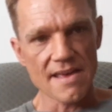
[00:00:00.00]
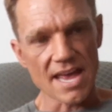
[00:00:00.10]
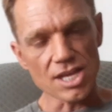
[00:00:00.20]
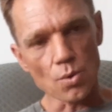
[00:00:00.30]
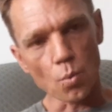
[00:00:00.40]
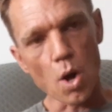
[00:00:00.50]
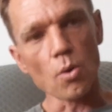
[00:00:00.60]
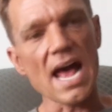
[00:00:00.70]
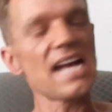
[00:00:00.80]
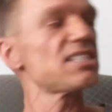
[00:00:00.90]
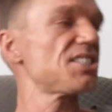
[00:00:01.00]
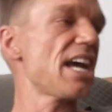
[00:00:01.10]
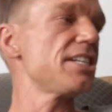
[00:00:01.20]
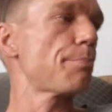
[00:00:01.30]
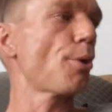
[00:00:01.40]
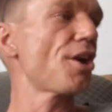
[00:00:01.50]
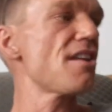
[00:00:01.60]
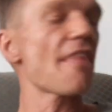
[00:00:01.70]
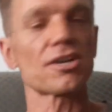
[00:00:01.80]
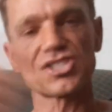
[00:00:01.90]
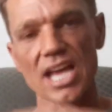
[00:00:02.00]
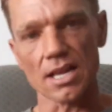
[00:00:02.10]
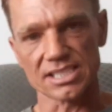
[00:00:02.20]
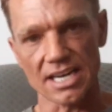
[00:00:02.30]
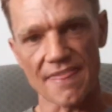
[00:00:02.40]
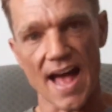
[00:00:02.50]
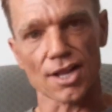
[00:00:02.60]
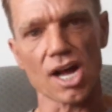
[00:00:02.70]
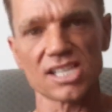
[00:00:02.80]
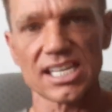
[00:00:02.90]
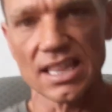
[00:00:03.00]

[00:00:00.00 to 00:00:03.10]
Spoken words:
and you won't hesitate to put another skeleton in that closet.